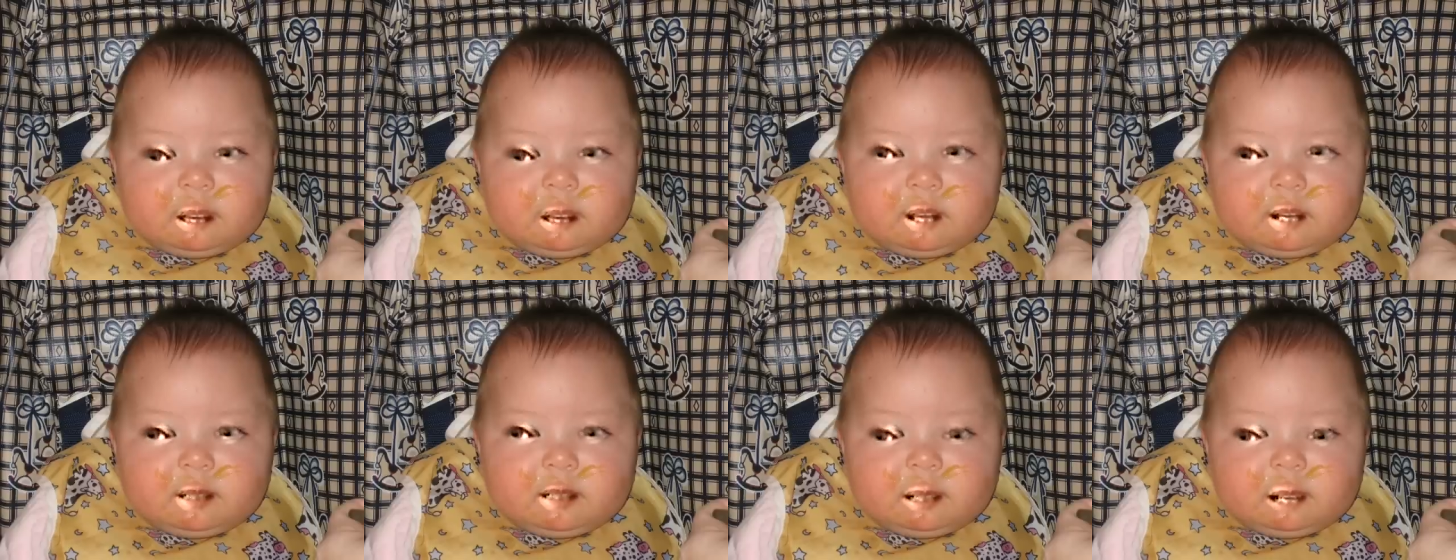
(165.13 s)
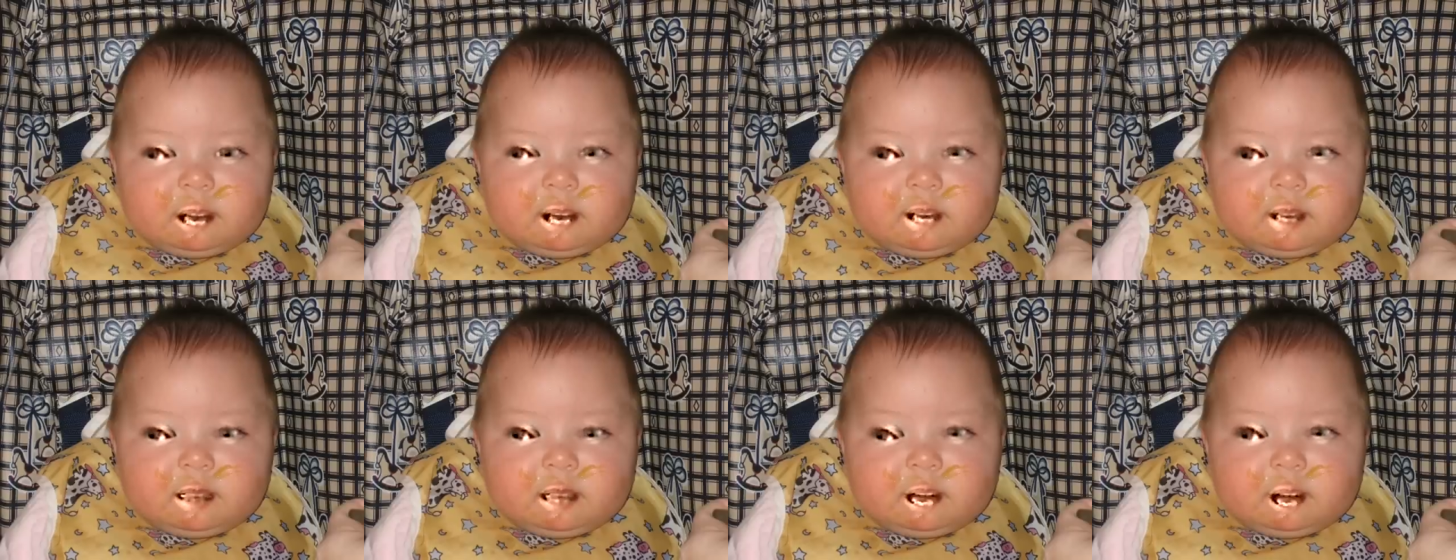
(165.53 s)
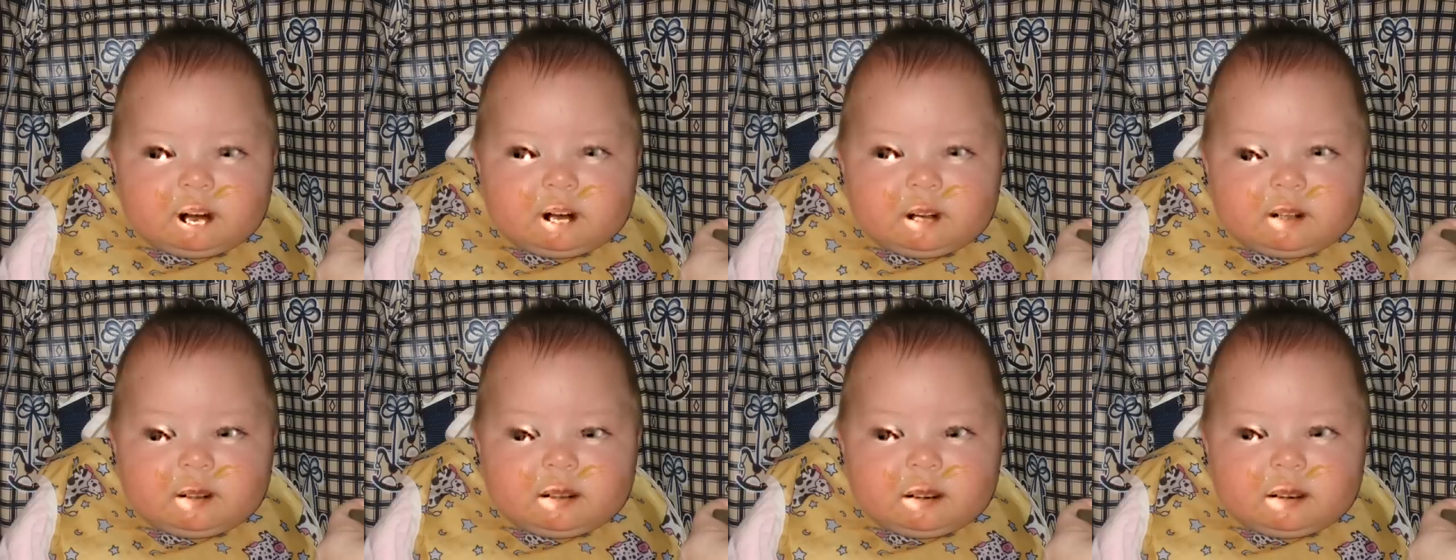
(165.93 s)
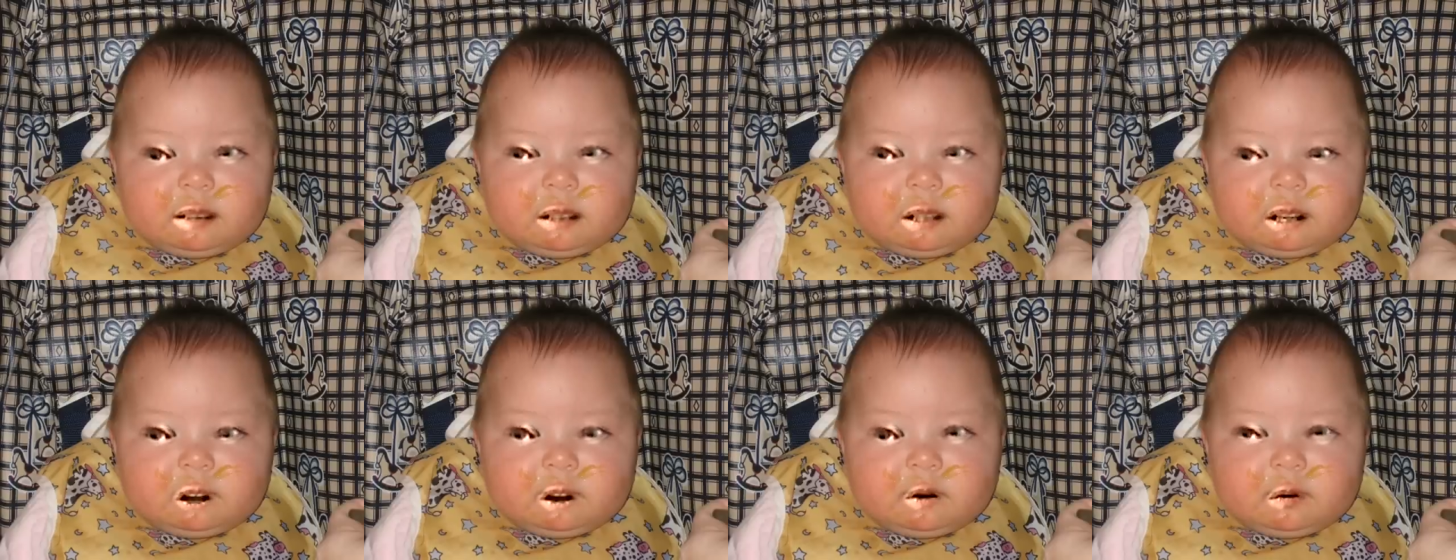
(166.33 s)
It's like that
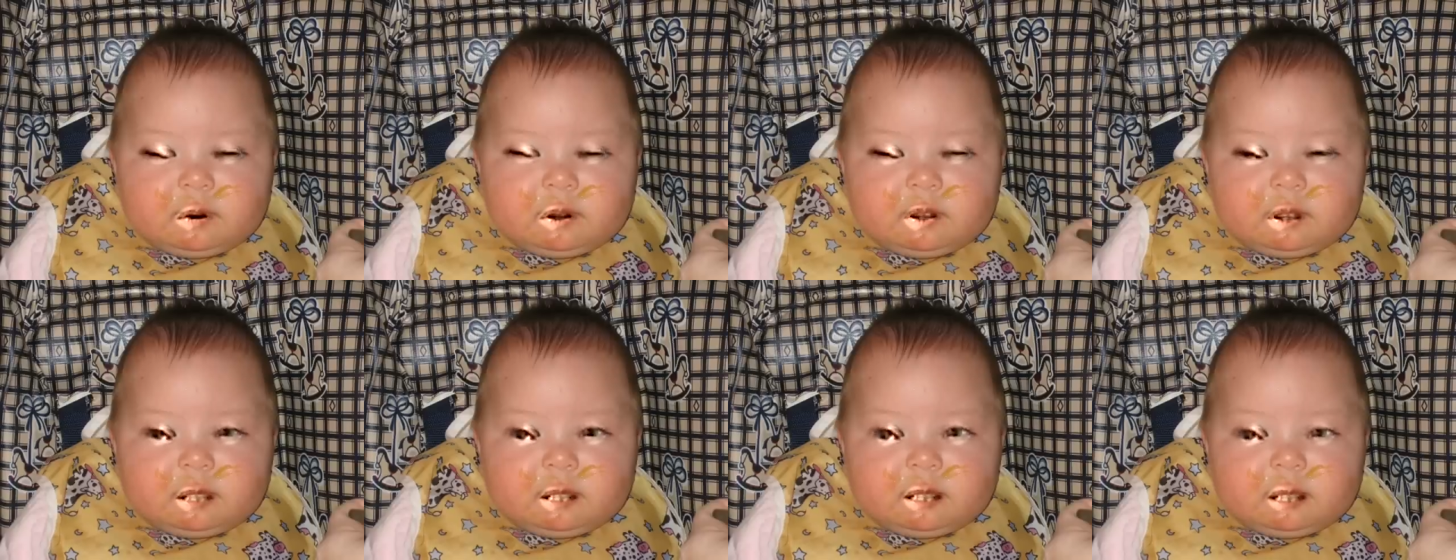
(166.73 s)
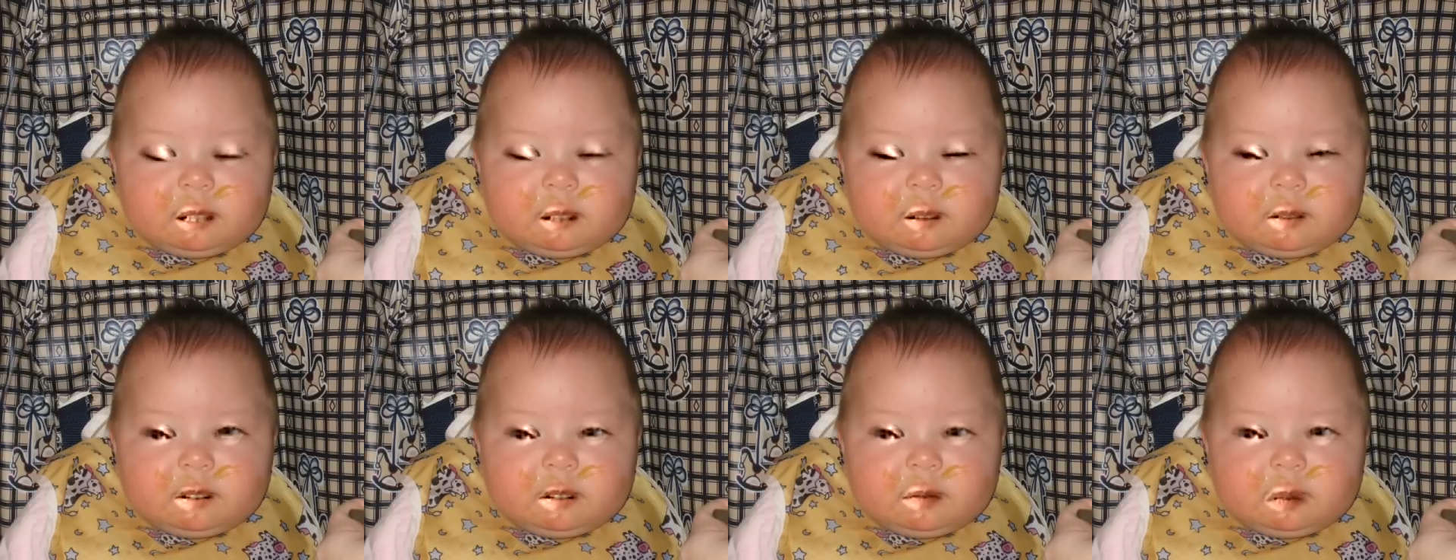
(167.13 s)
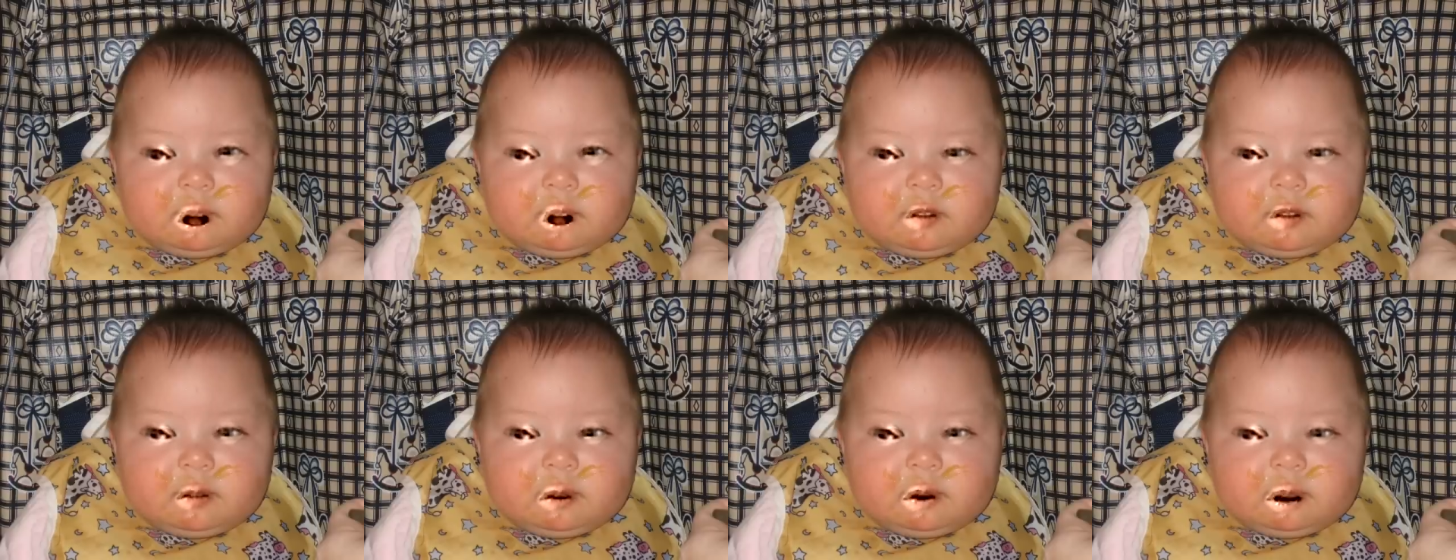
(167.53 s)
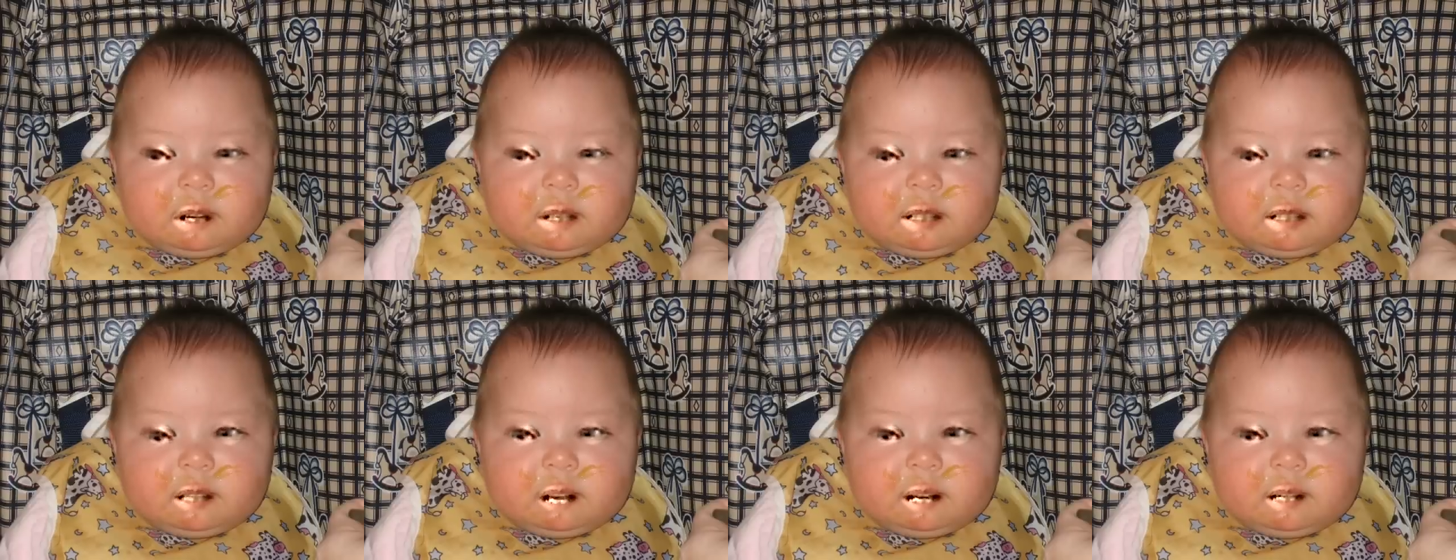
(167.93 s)
with the still small
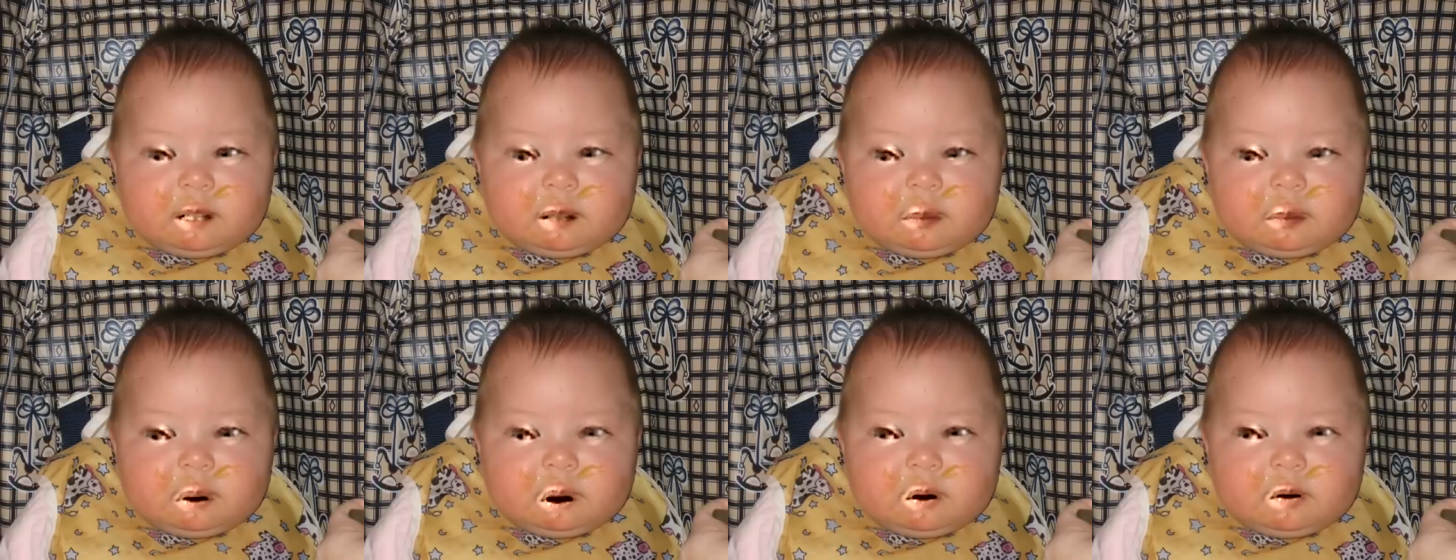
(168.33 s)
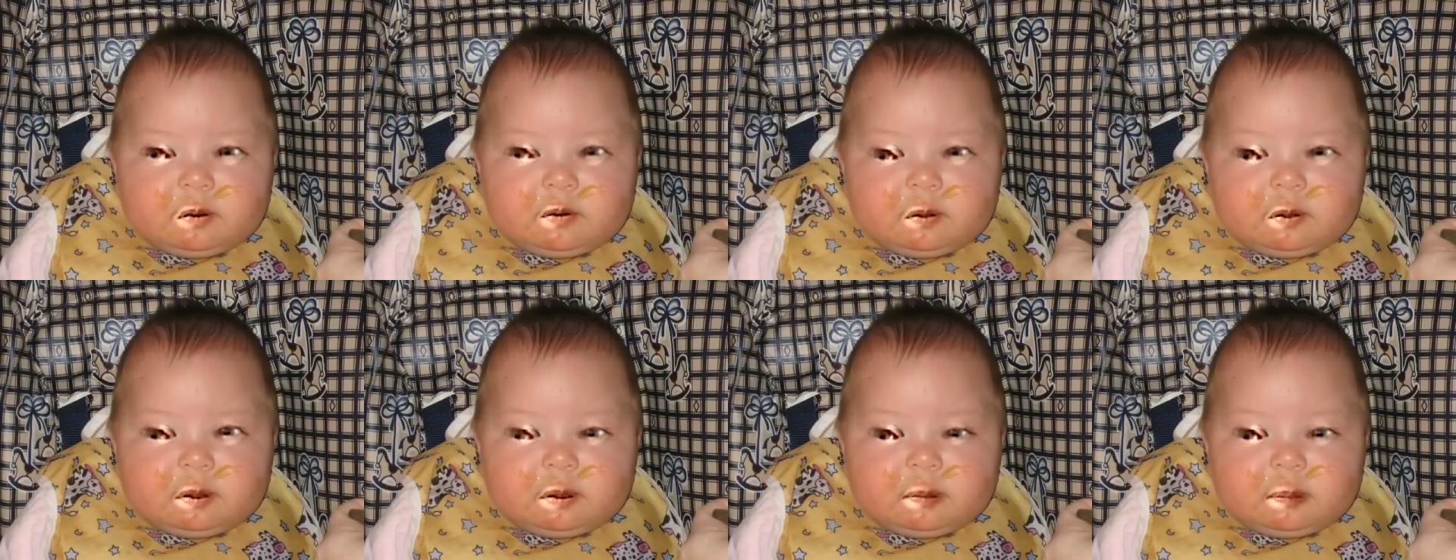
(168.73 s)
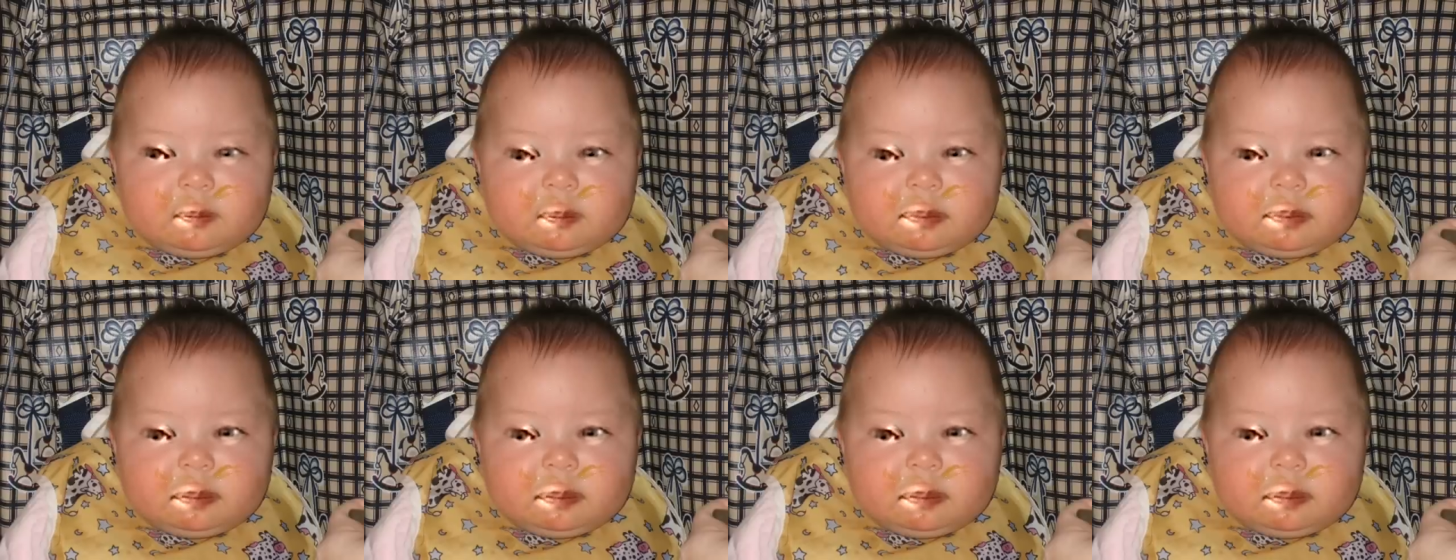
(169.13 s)
voice, I suppose.